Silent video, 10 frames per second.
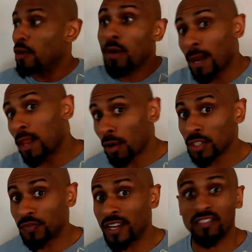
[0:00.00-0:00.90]
I know in my
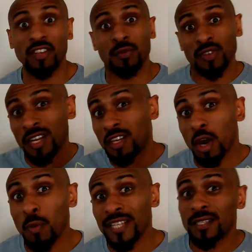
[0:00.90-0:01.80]
last vid I said I was going to
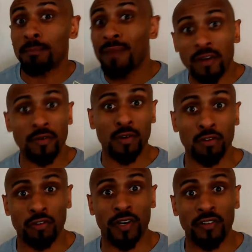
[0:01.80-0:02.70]
go into
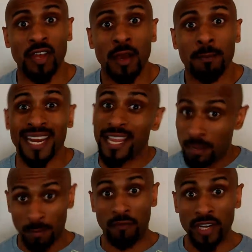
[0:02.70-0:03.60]
macronutrients, but
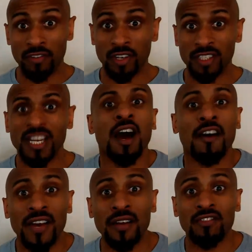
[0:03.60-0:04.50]
in my research
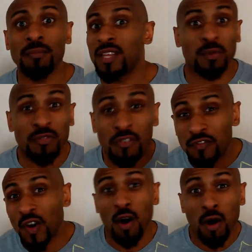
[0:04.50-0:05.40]
I found something that was
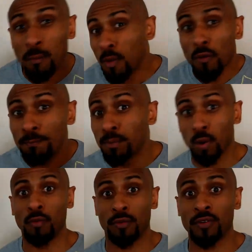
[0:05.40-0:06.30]
far more
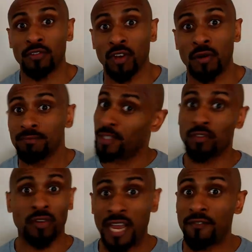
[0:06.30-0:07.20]
important, so
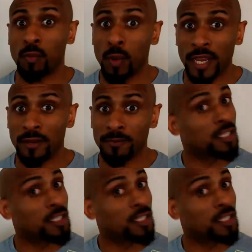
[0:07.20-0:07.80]
it's going to have to wait.